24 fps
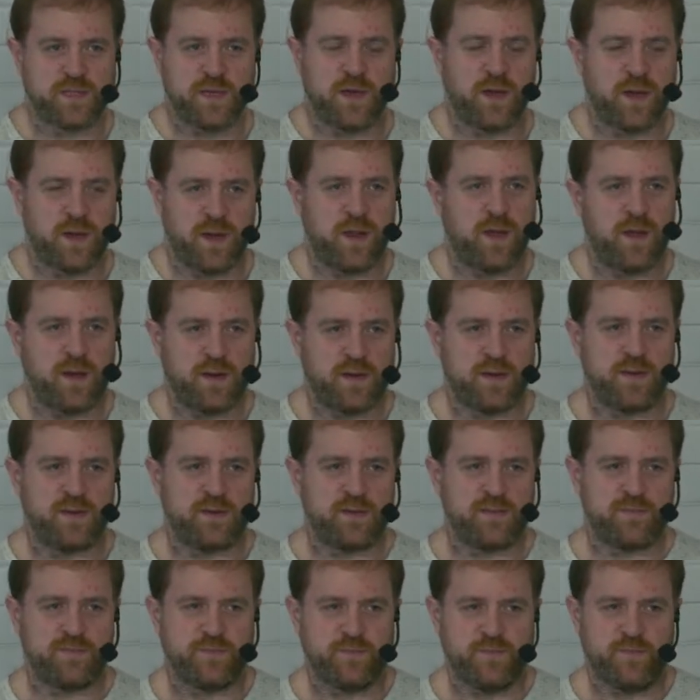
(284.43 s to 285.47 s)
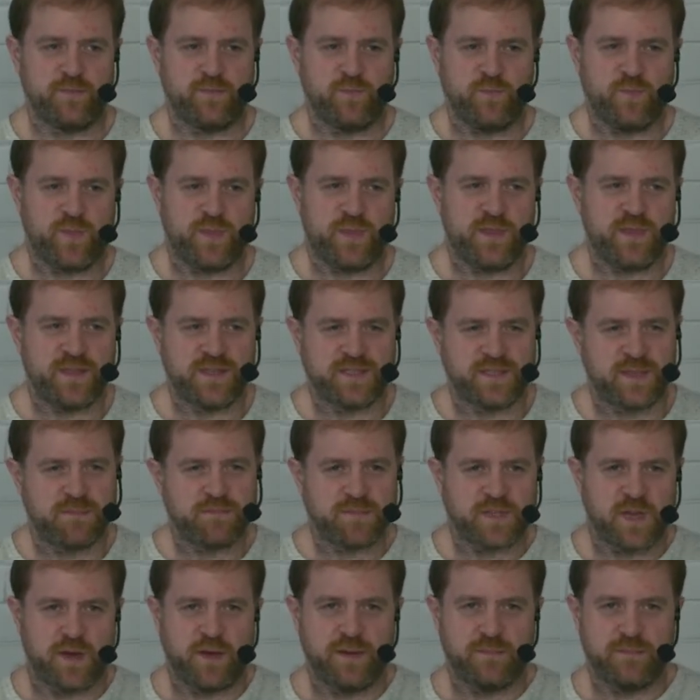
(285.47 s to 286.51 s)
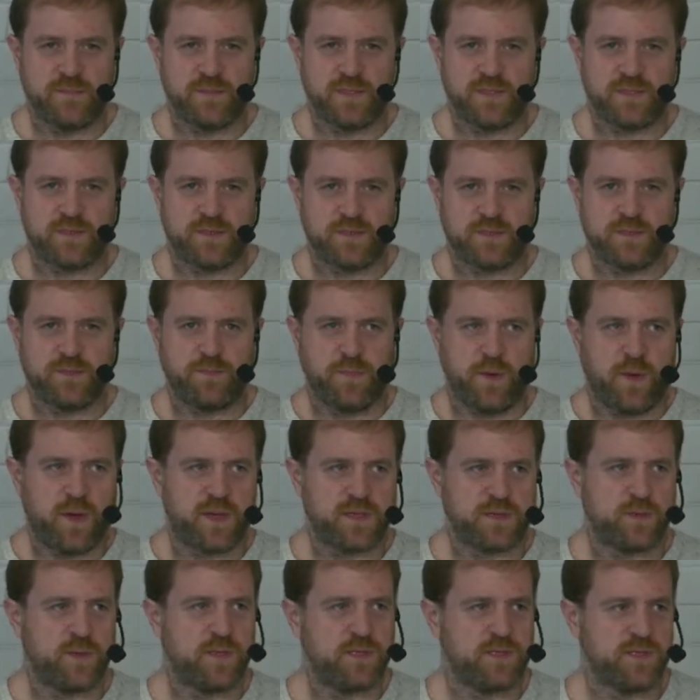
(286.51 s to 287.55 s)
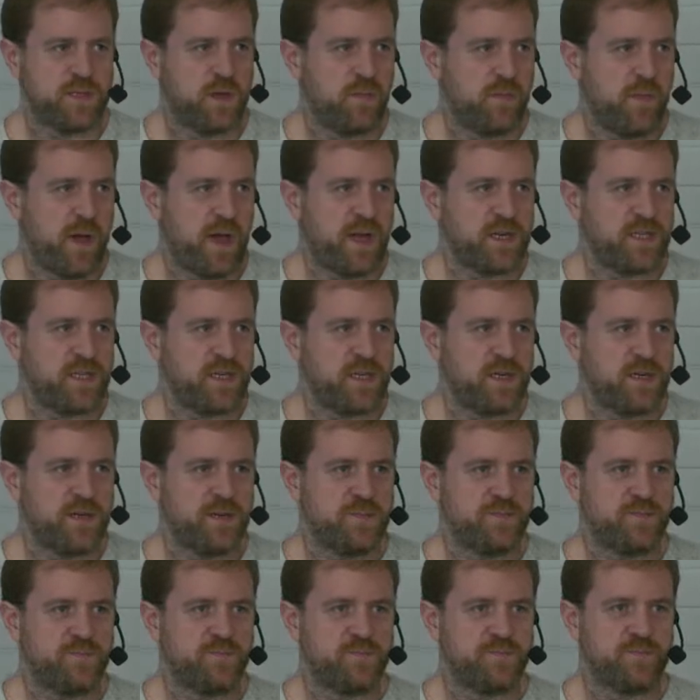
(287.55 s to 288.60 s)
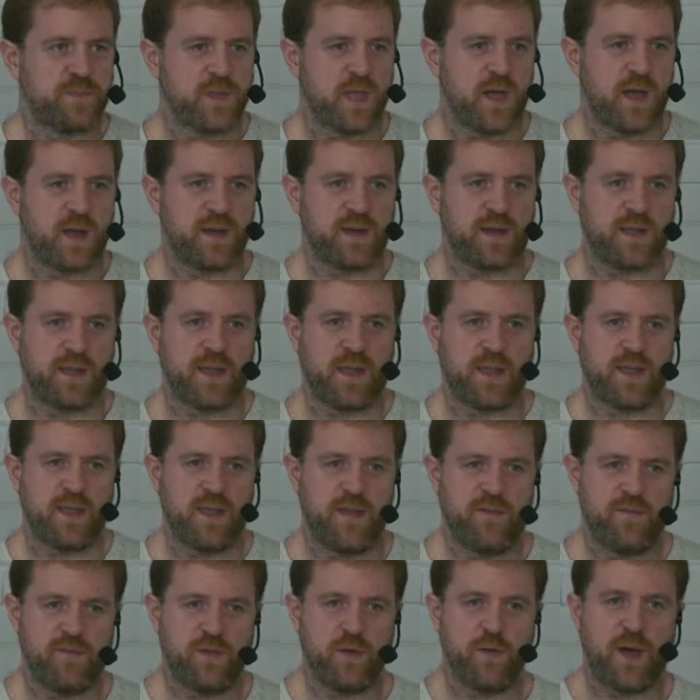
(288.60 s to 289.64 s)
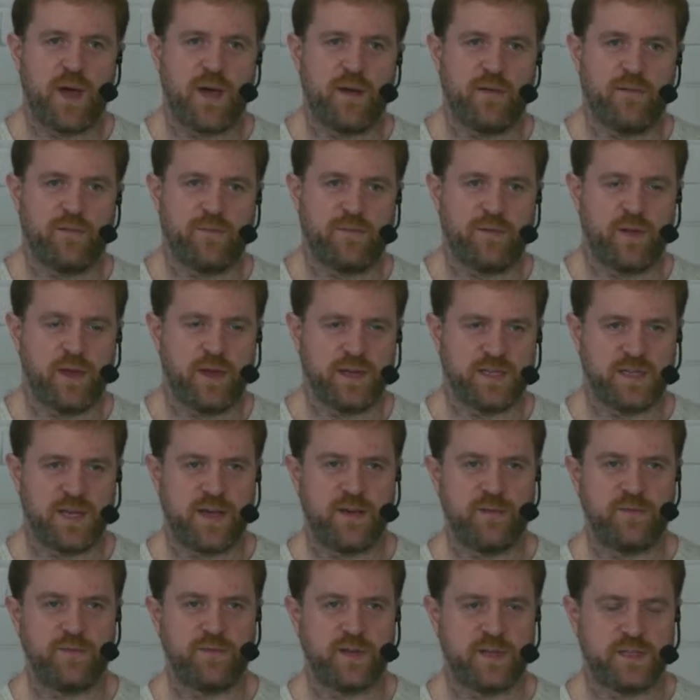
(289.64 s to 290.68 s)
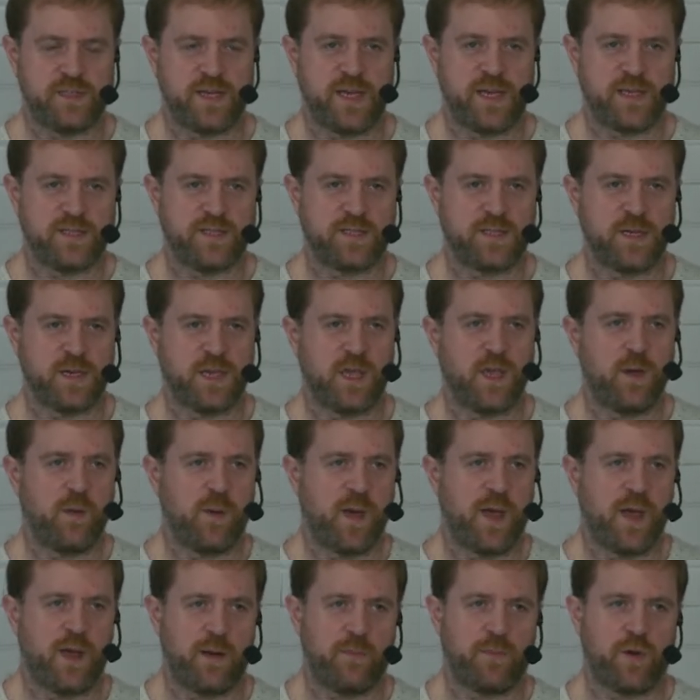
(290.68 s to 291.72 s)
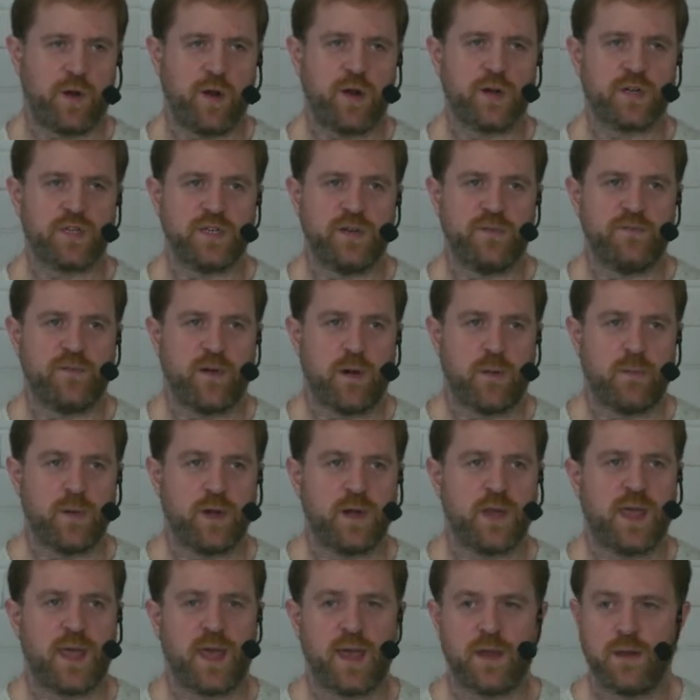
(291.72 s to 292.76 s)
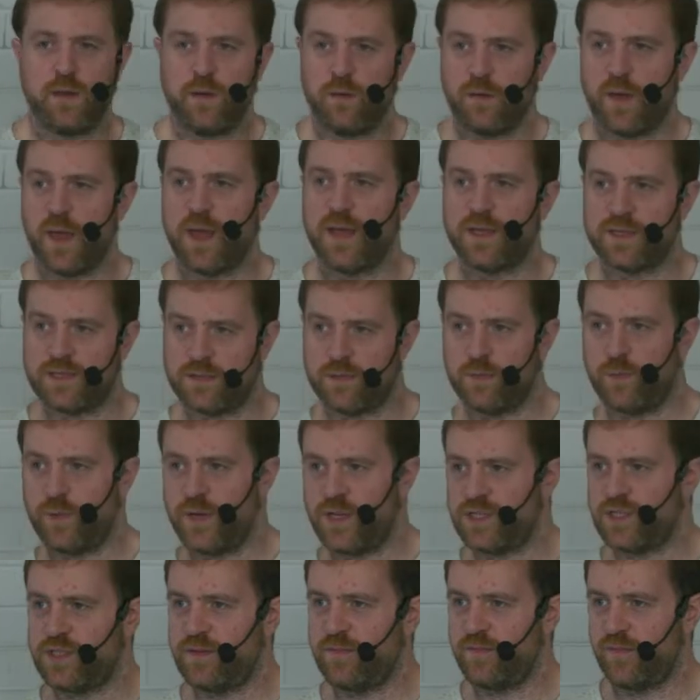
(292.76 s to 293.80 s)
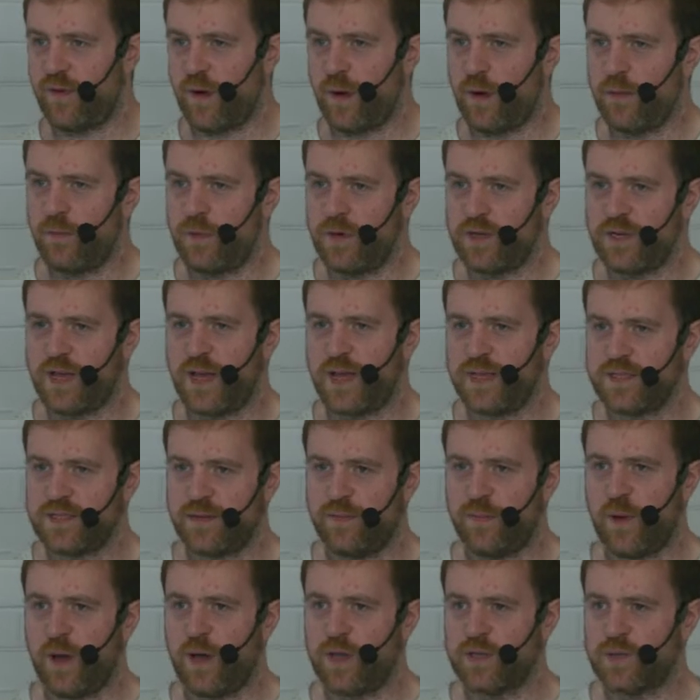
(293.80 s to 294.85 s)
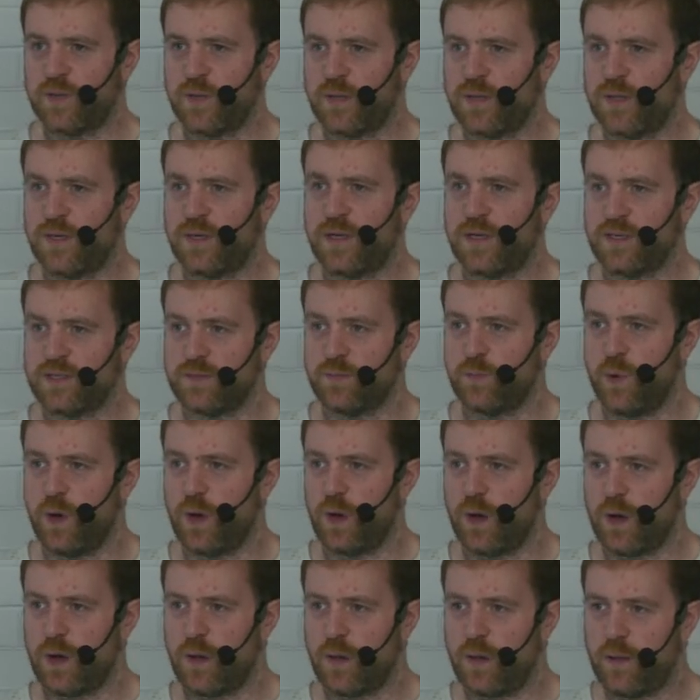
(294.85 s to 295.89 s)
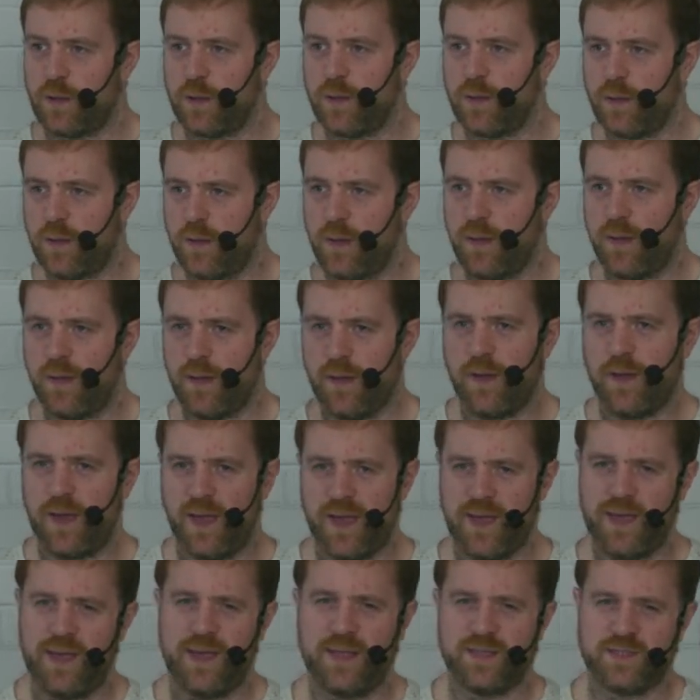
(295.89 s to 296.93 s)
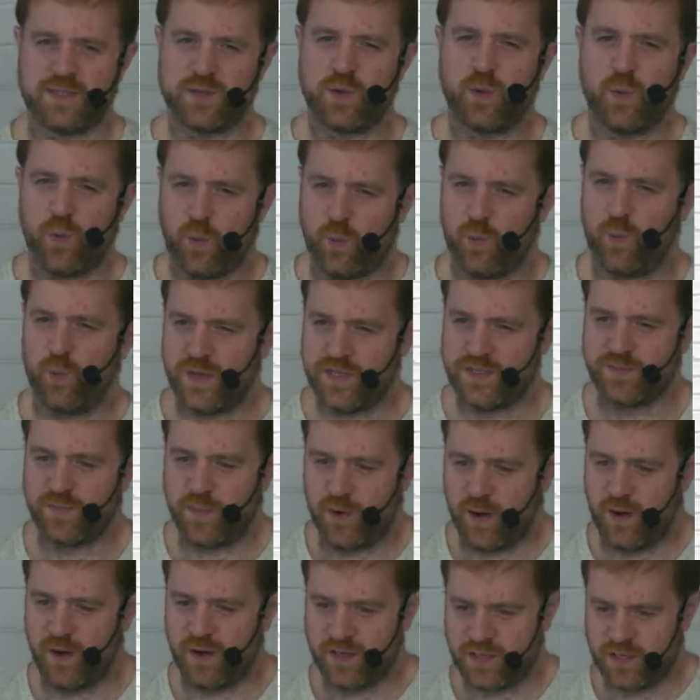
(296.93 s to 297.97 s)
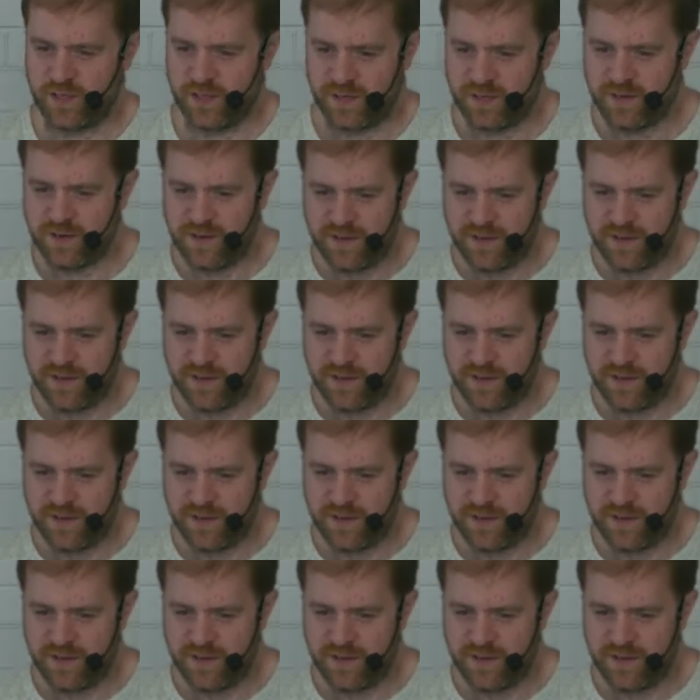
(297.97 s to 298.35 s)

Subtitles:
And sometimes the passwords don't match. And if you have a dev, a test, a QA, and a production environment, can you guess which environment has the password that doesn't work? It's always production.